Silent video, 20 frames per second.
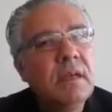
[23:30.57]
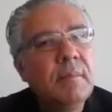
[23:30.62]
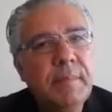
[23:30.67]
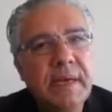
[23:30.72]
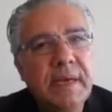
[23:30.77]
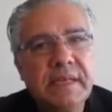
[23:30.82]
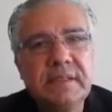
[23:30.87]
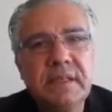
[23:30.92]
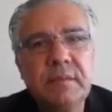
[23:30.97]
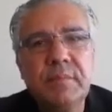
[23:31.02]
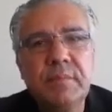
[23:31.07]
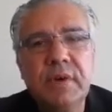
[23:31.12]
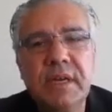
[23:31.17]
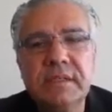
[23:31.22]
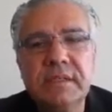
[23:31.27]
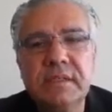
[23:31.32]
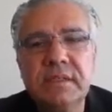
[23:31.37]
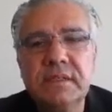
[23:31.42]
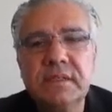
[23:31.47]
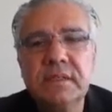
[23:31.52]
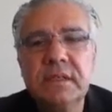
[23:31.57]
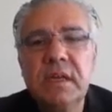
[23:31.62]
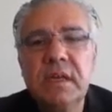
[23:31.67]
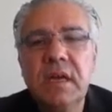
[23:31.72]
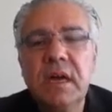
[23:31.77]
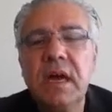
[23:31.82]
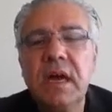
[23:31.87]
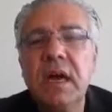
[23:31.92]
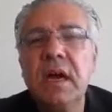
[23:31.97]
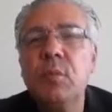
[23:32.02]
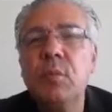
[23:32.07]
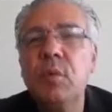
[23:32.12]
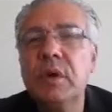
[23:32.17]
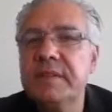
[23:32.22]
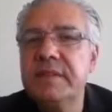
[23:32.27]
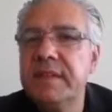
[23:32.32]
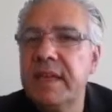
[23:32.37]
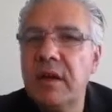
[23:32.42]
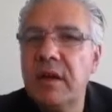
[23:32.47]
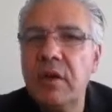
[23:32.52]
past and present, are
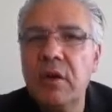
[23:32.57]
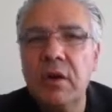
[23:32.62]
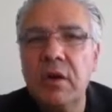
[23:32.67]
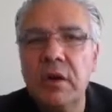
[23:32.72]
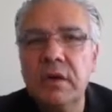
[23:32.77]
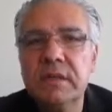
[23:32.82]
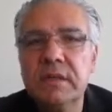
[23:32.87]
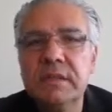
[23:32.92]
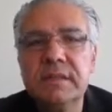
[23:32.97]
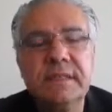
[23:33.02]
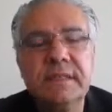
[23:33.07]
what they are.